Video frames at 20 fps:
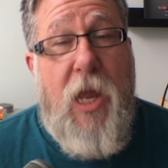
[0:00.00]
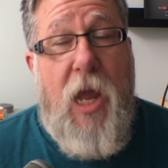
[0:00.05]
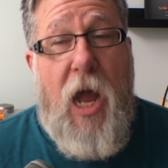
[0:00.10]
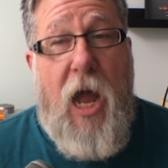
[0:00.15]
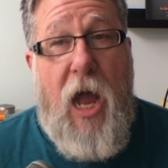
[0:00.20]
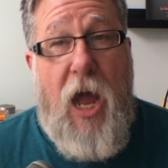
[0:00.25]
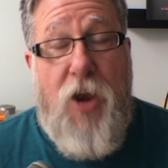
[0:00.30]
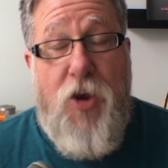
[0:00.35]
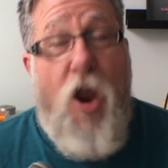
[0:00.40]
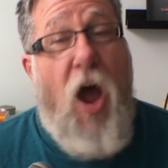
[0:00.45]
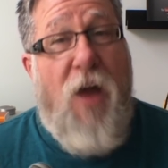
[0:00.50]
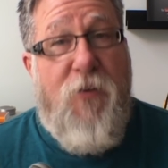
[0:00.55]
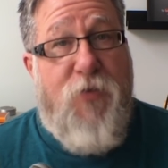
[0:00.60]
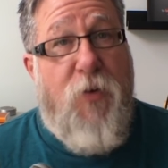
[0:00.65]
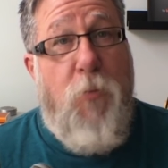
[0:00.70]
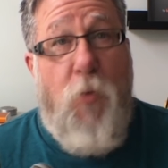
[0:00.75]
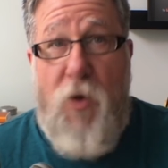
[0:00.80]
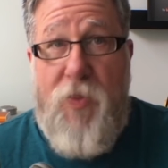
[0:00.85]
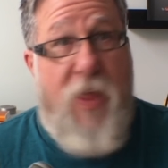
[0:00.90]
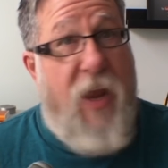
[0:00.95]
Uh, not
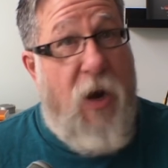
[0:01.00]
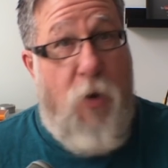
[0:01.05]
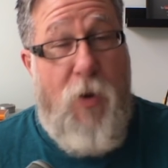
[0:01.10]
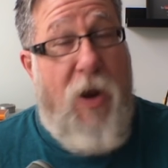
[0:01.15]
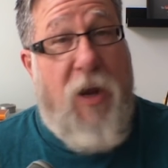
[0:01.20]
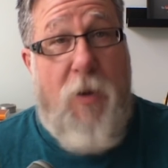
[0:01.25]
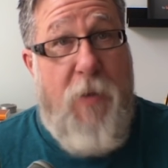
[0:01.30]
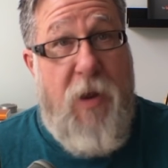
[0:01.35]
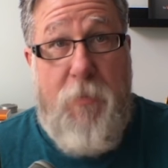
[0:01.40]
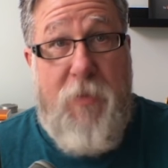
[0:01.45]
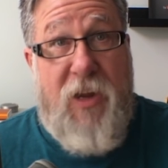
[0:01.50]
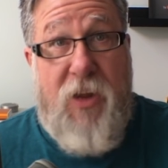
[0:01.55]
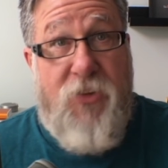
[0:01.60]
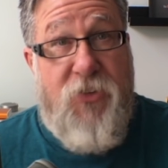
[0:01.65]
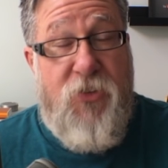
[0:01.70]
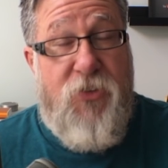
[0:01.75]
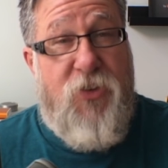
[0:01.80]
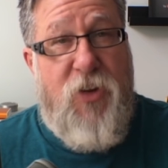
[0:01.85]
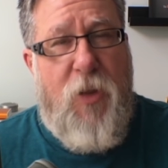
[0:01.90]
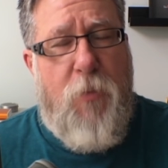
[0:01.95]
from one that I recommend
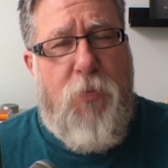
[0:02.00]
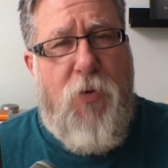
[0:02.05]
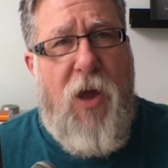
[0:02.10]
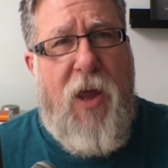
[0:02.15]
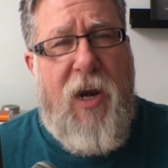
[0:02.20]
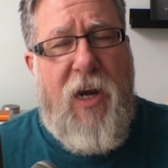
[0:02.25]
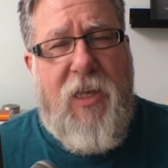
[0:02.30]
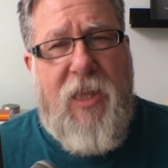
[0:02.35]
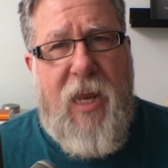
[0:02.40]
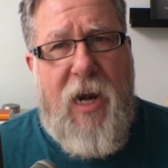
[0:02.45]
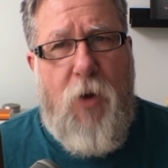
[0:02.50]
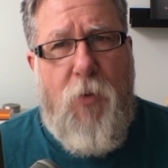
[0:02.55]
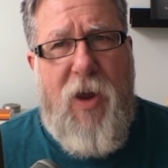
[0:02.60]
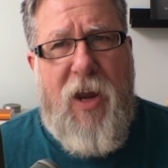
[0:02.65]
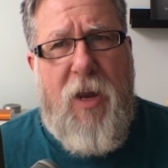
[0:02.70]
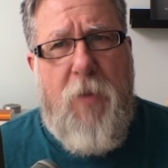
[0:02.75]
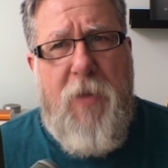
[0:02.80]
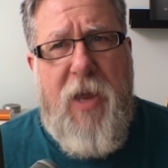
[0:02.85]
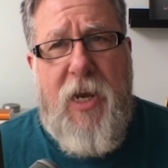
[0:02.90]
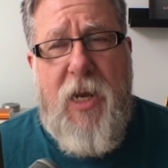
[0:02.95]
because it's still a product that I
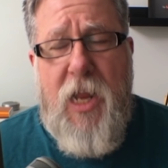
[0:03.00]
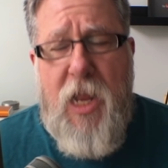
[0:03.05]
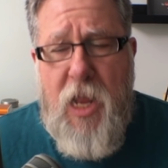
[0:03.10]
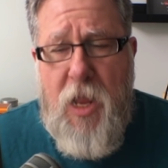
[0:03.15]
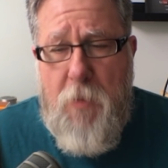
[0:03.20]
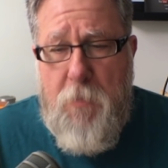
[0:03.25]
recommend,